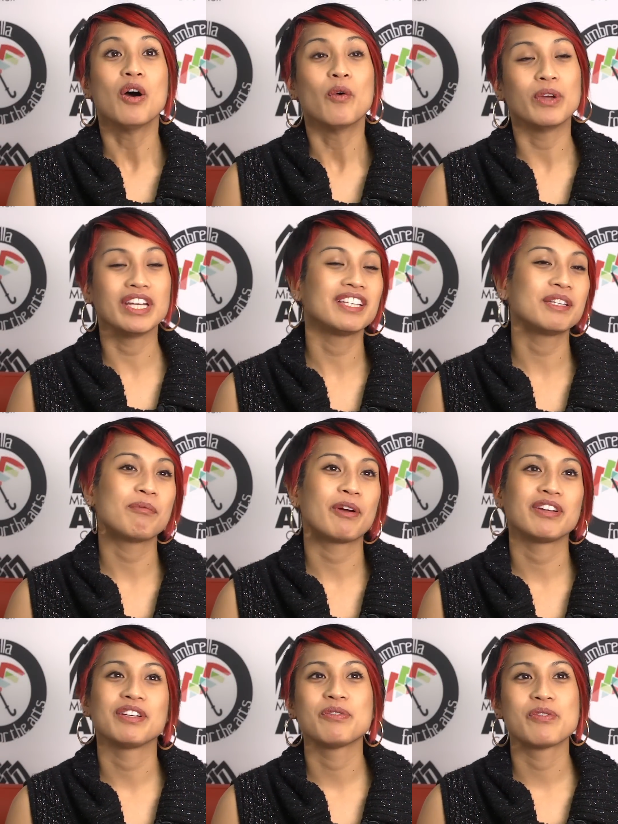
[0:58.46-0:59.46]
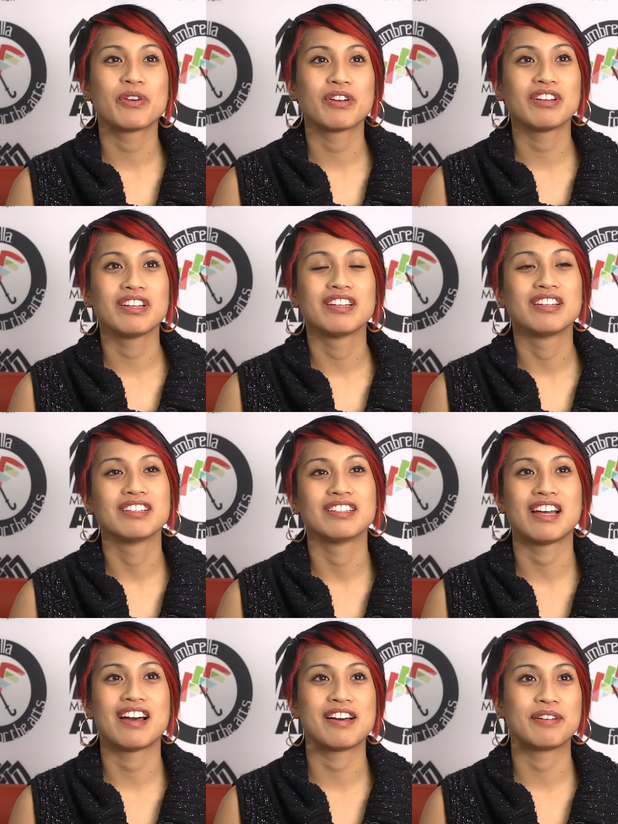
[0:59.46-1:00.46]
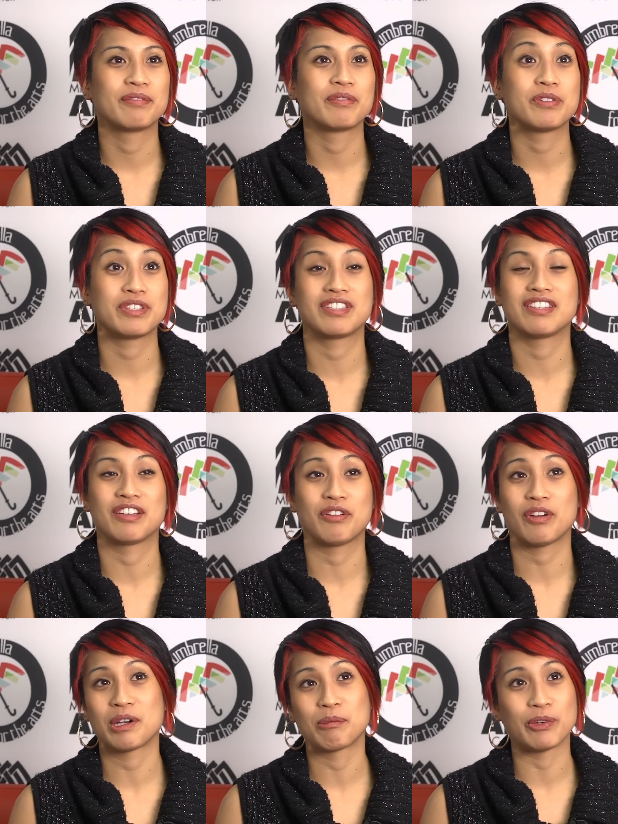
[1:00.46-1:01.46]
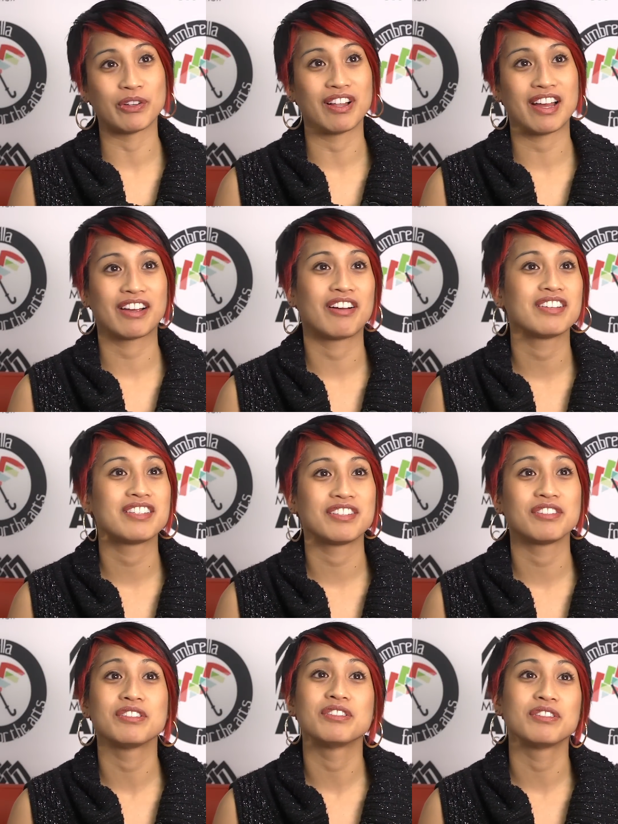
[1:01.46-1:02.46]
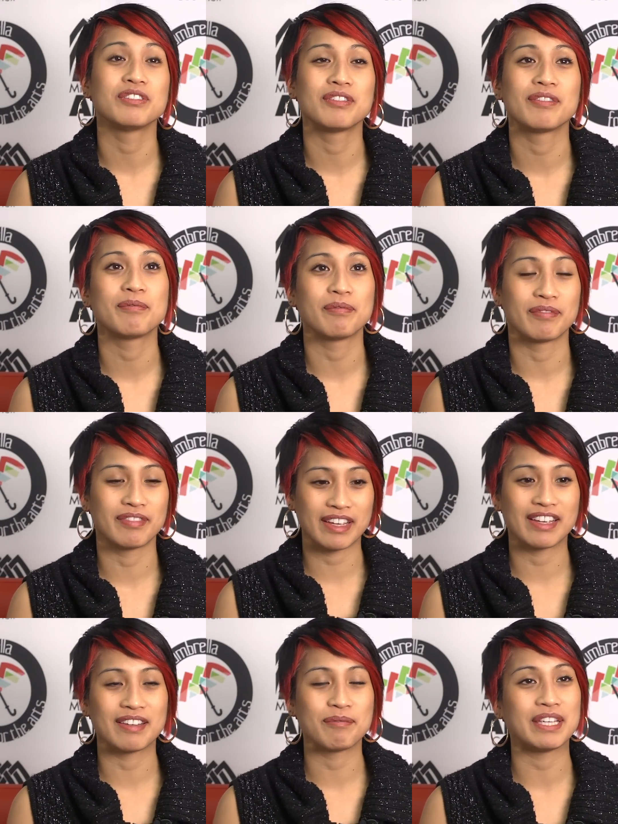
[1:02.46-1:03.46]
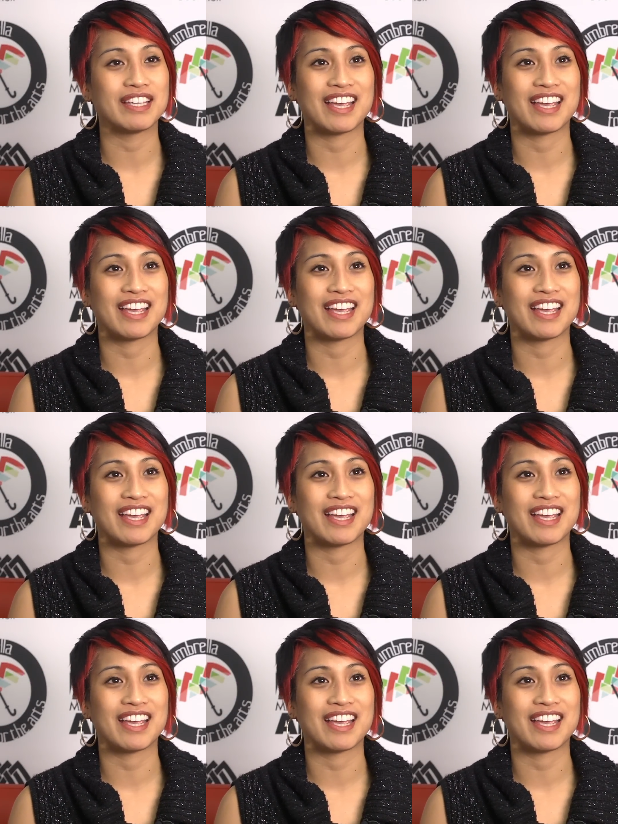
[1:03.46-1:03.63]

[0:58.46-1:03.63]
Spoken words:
Winning the Marty Award was incredible. I got to be